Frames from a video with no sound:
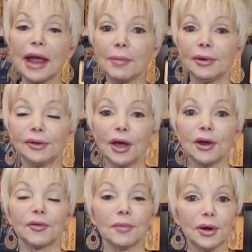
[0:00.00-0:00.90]
episode
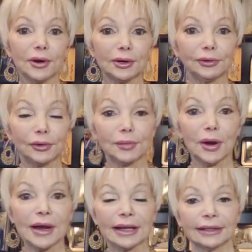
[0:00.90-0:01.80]
of Miracles with
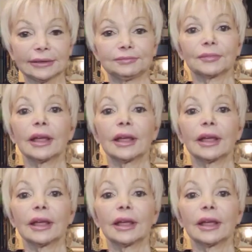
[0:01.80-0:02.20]
Mary Ellen.